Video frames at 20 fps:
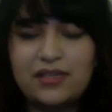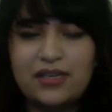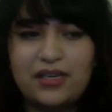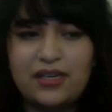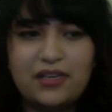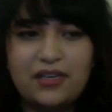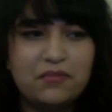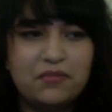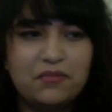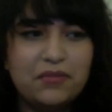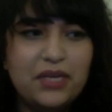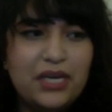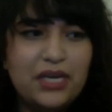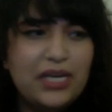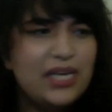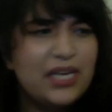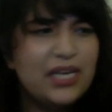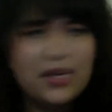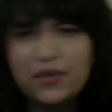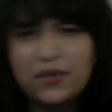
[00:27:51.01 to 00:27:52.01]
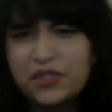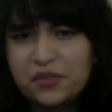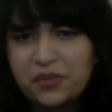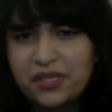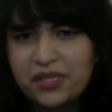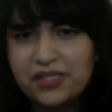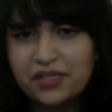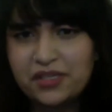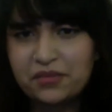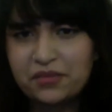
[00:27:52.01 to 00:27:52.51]
Um, it was
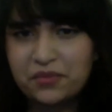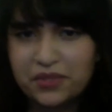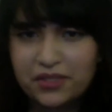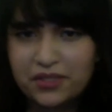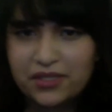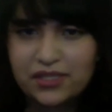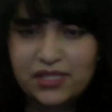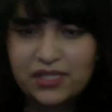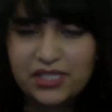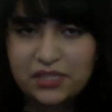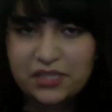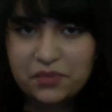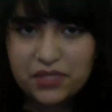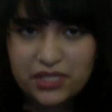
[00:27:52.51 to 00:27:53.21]
amazing because Tim's